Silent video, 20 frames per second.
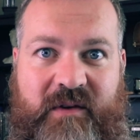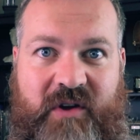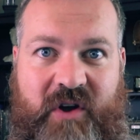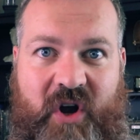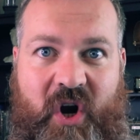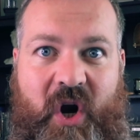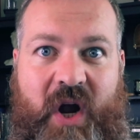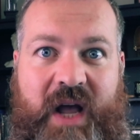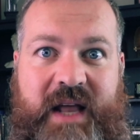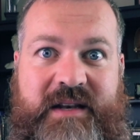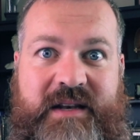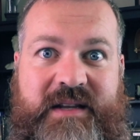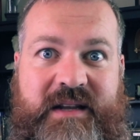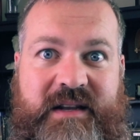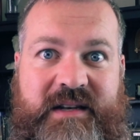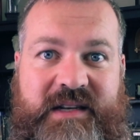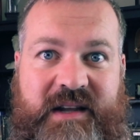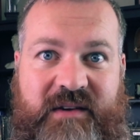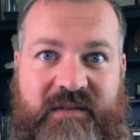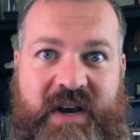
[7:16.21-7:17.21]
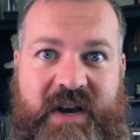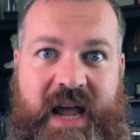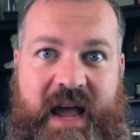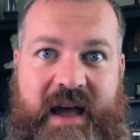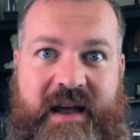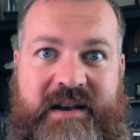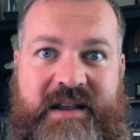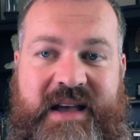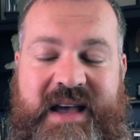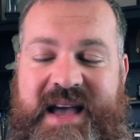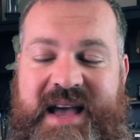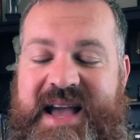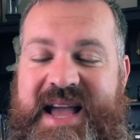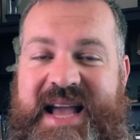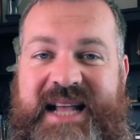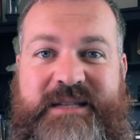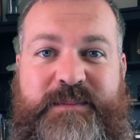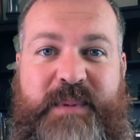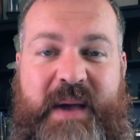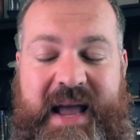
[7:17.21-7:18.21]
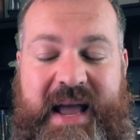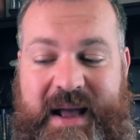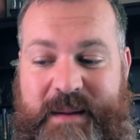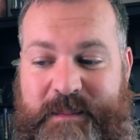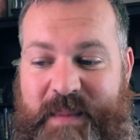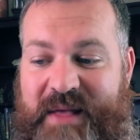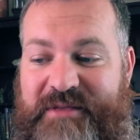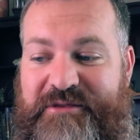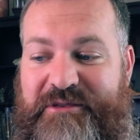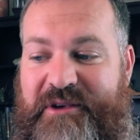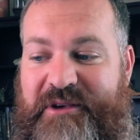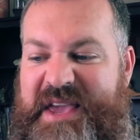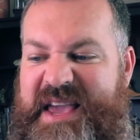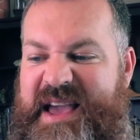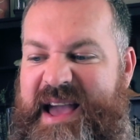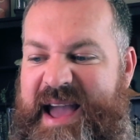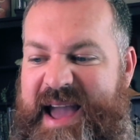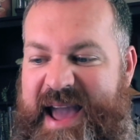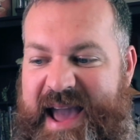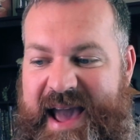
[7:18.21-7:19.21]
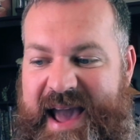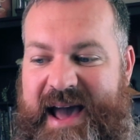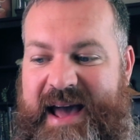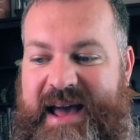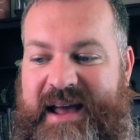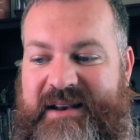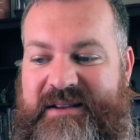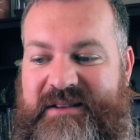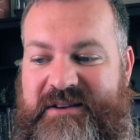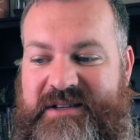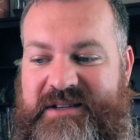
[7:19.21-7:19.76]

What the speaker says: current dividend, it's paying it monthly, and